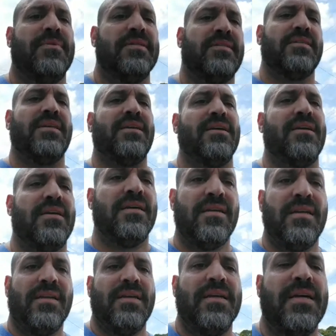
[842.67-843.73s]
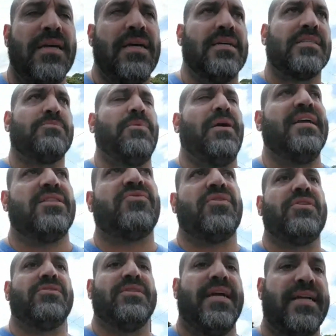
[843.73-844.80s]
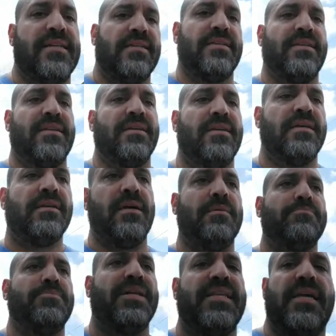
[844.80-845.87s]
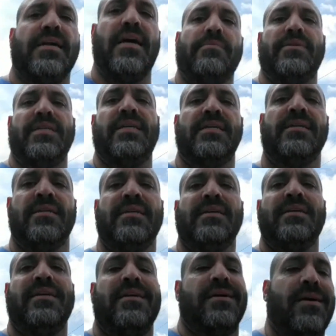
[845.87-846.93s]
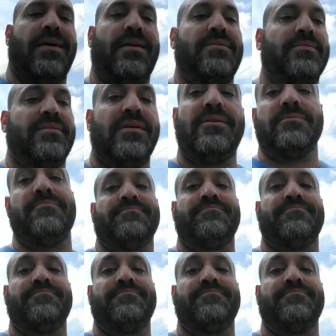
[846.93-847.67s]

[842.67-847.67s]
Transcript: as a spy thriller, not a buddy comedy. I don't know.